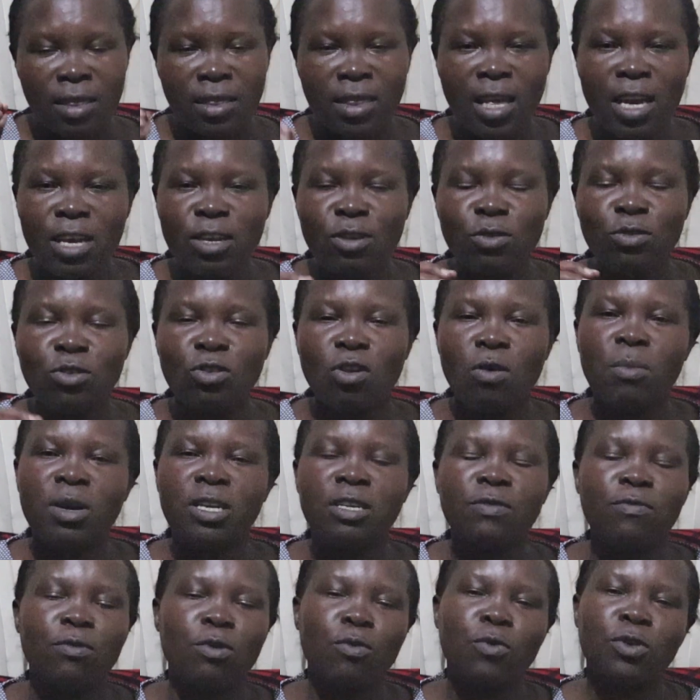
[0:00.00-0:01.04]
Thank you so
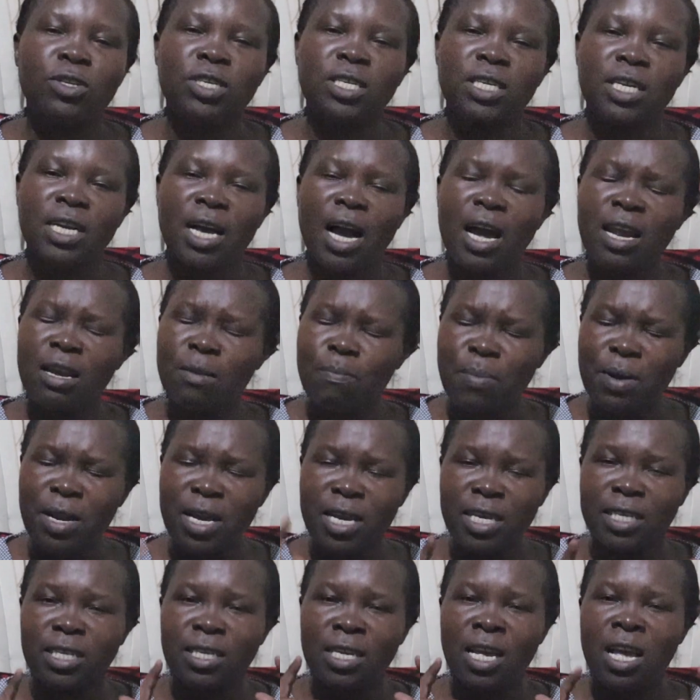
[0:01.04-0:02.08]
much for watching. And
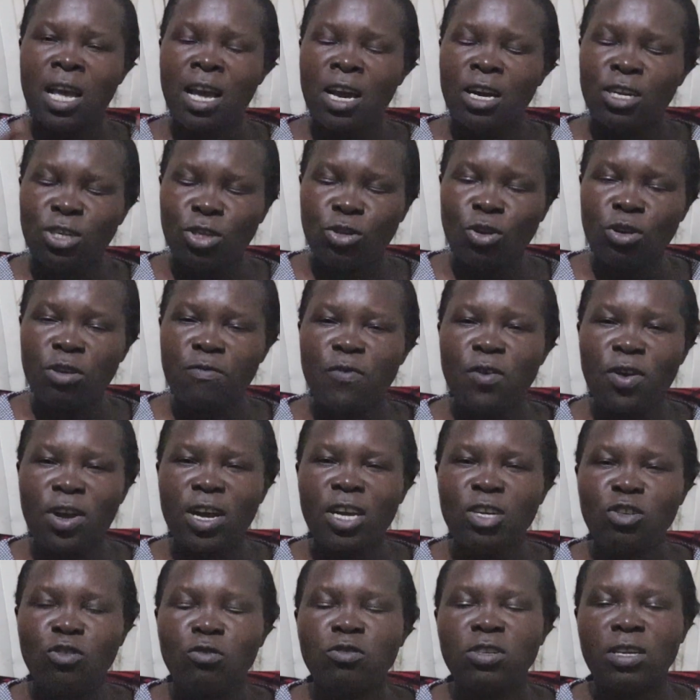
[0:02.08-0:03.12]
please, don't
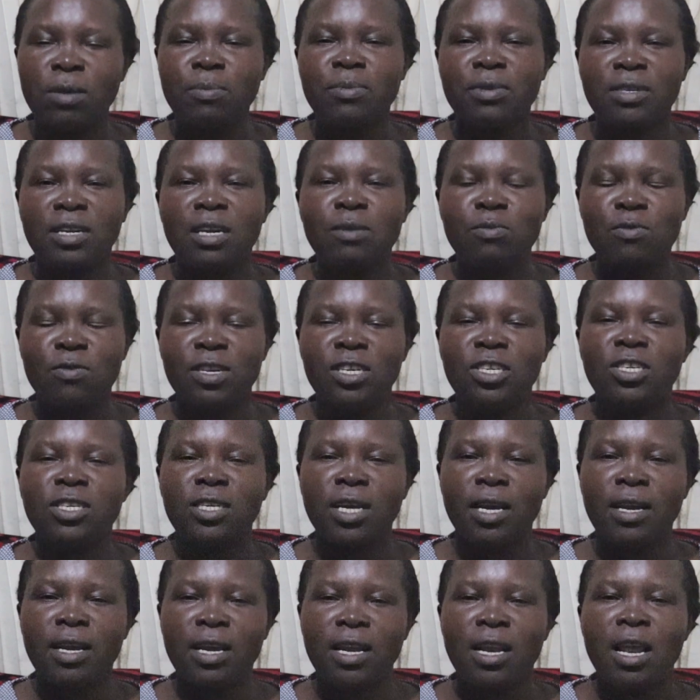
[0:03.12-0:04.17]
forget to subscribe to this
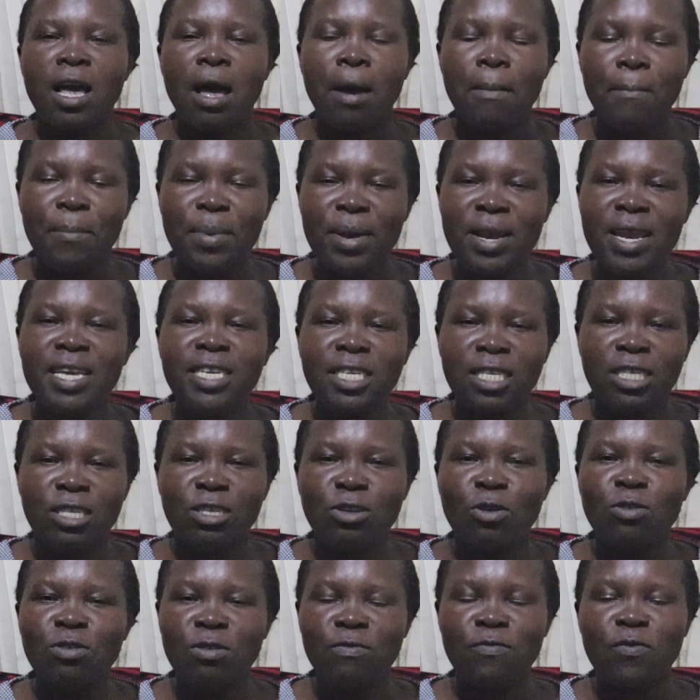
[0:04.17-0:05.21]
channel. Please
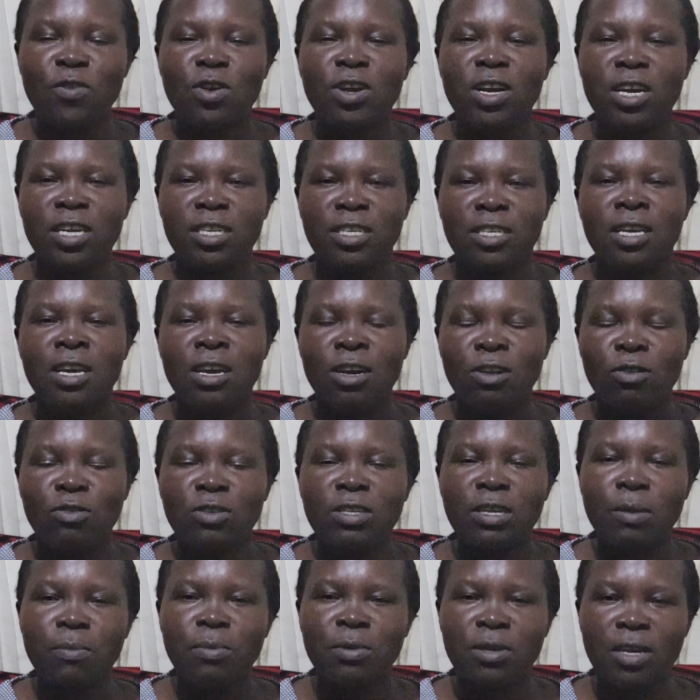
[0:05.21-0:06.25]
don't forget to
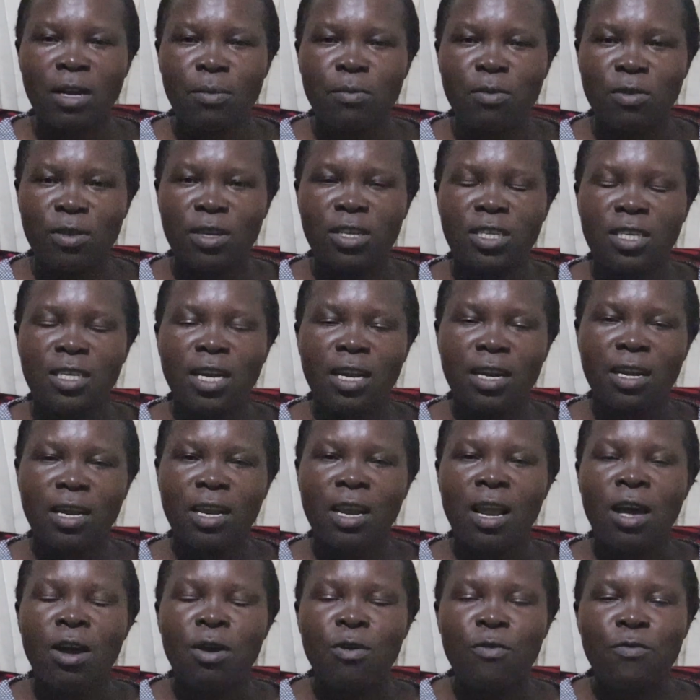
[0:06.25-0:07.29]
subscribe to this channel
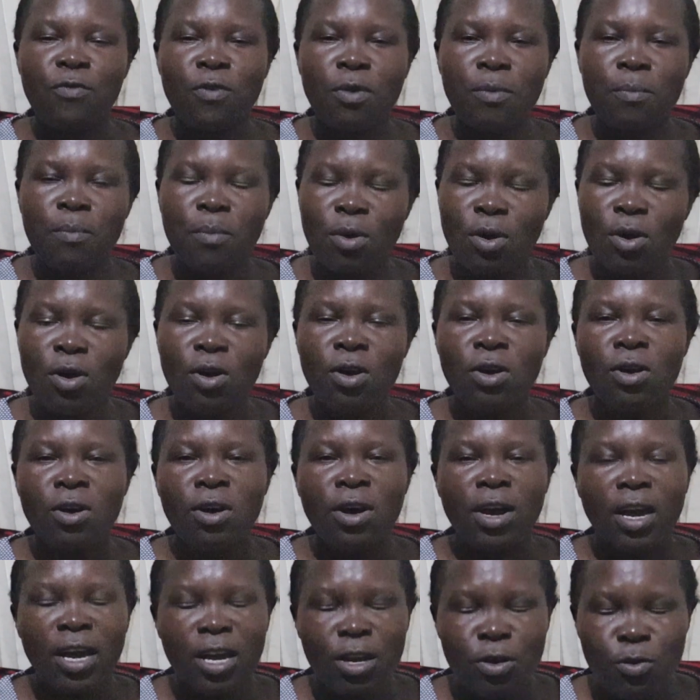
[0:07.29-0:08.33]
for more
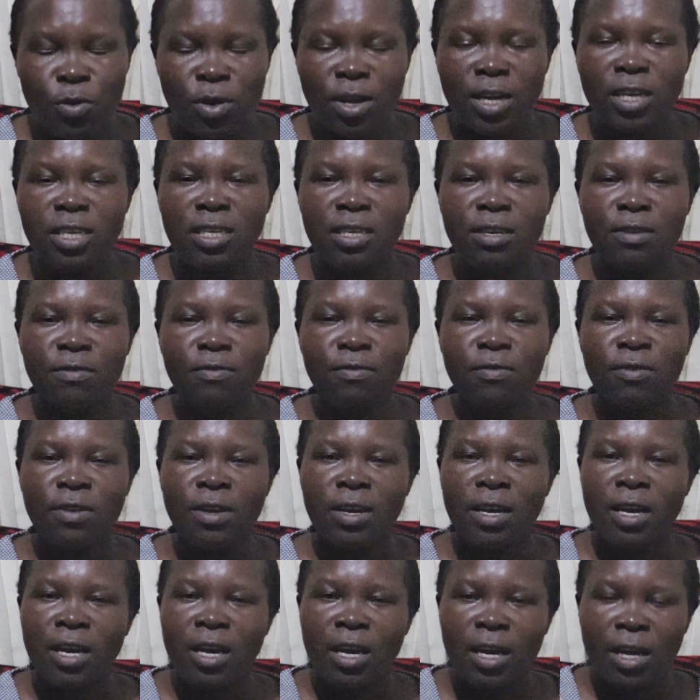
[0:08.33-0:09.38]
educative
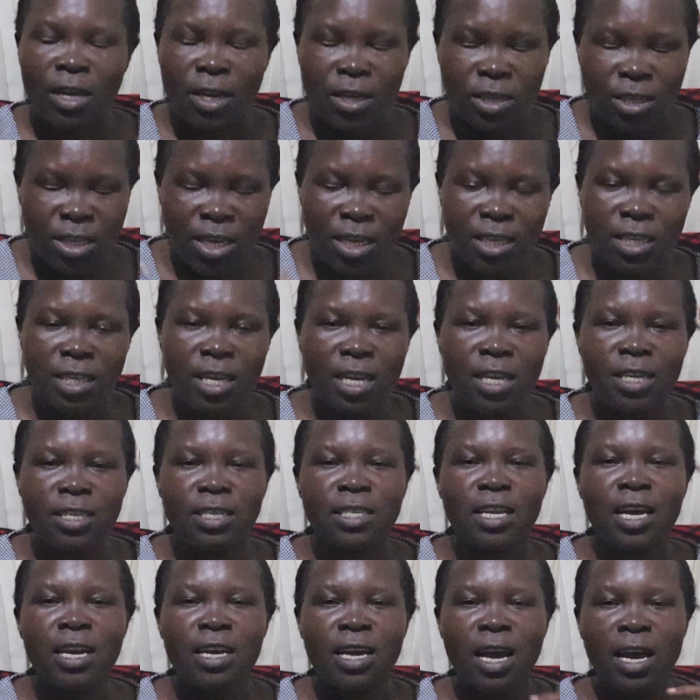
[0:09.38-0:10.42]
teachings
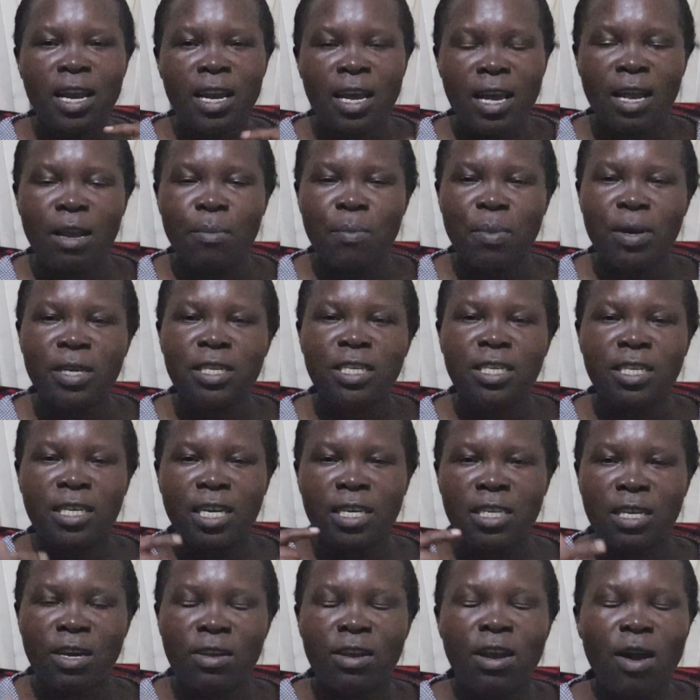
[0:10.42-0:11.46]
that can help us
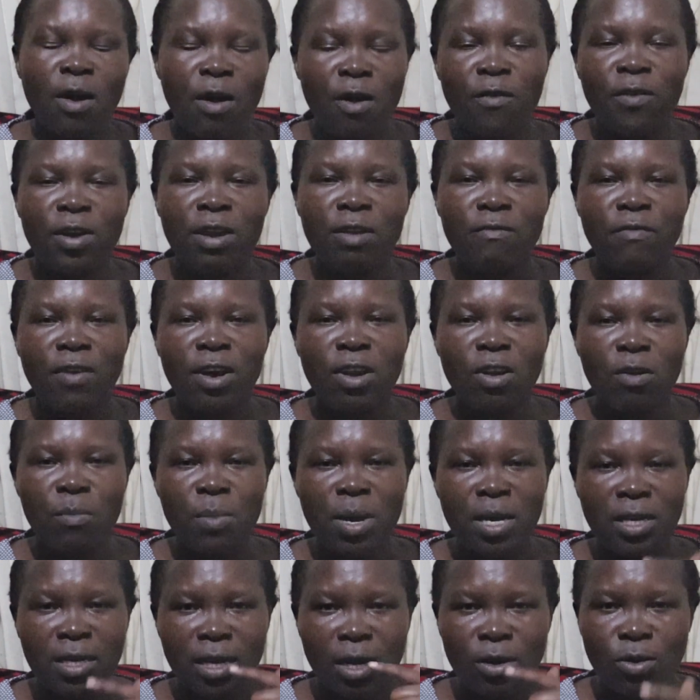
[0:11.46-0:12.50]
change our
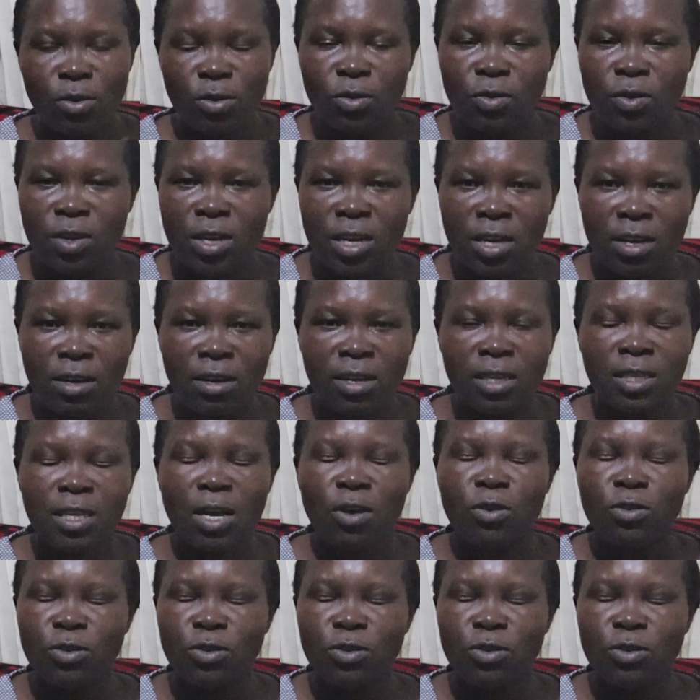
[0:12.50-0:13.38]
environment and also